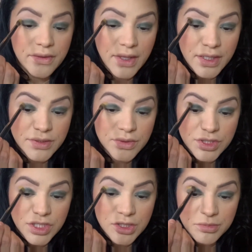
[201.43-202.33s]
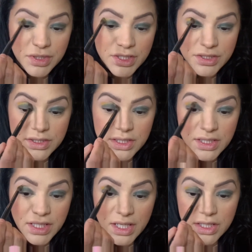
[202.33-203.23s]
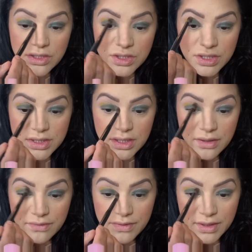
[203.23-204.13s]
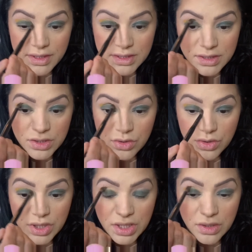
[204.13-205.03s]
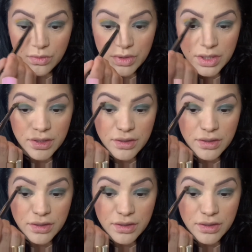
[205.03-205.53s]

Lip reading: that's what she blends the edges of this green with.